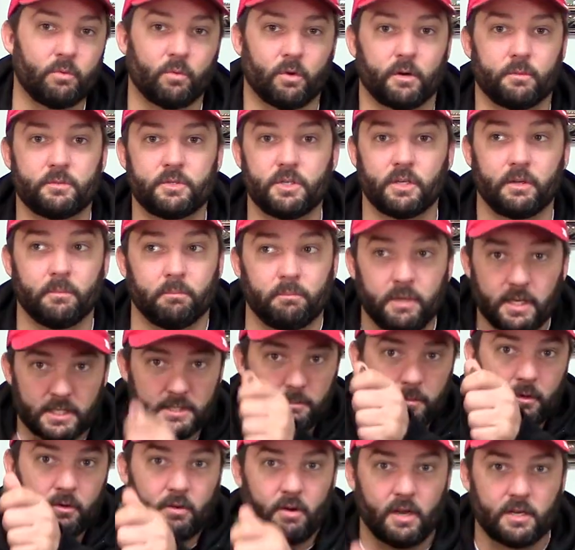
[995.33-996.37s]
worms, you can buzz
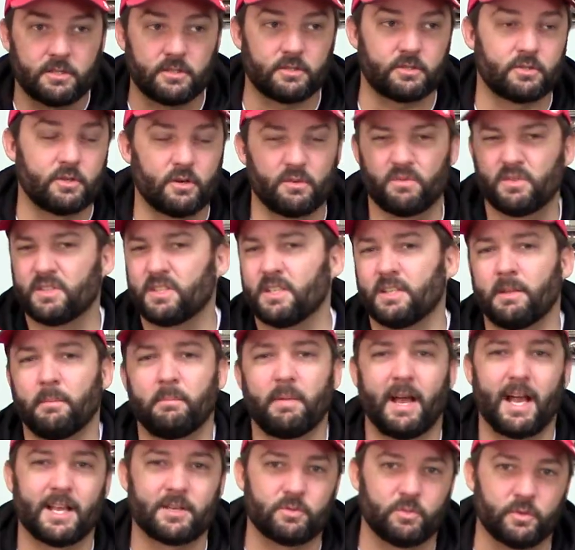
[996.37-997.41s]
them across the surface and the
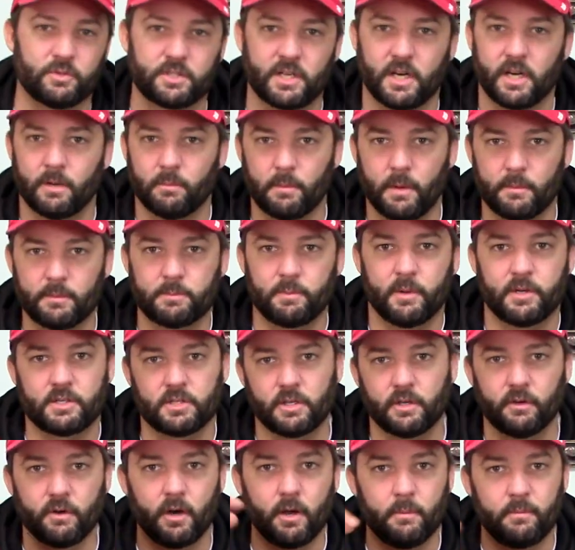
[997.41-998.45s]
bass will tear them up,
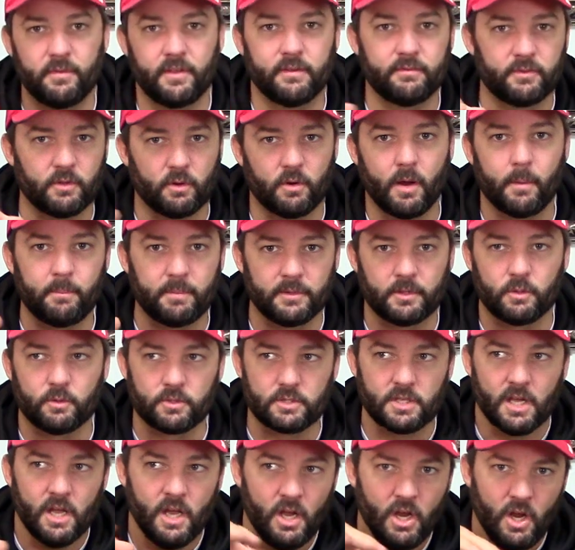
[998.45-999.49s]
especially if they're up in
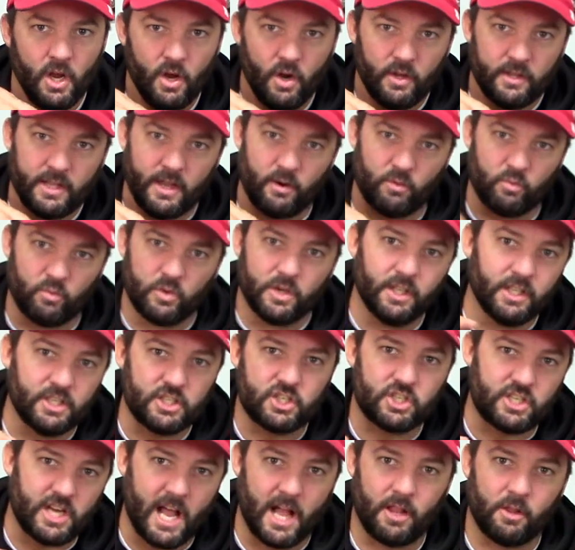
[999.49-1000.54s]
those that really
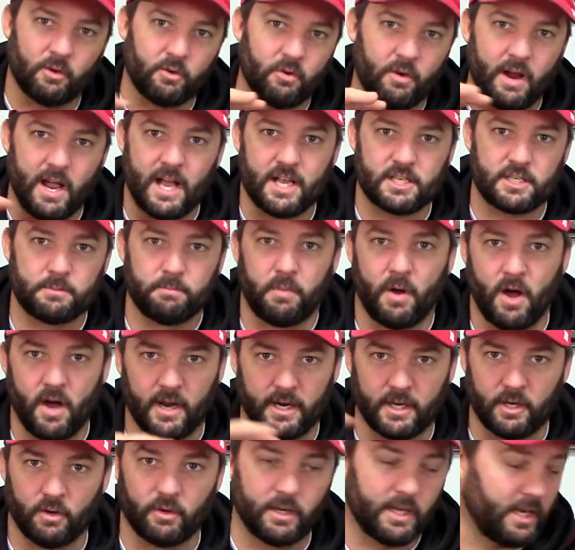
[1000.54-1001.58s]
shallow grass
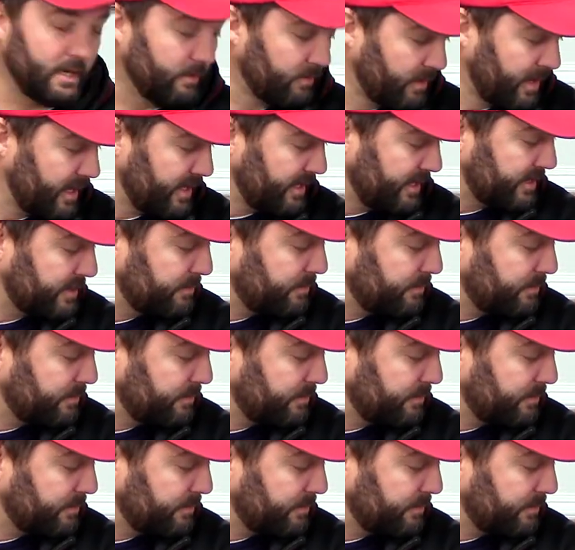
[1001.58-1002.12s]
spawning or getting ready to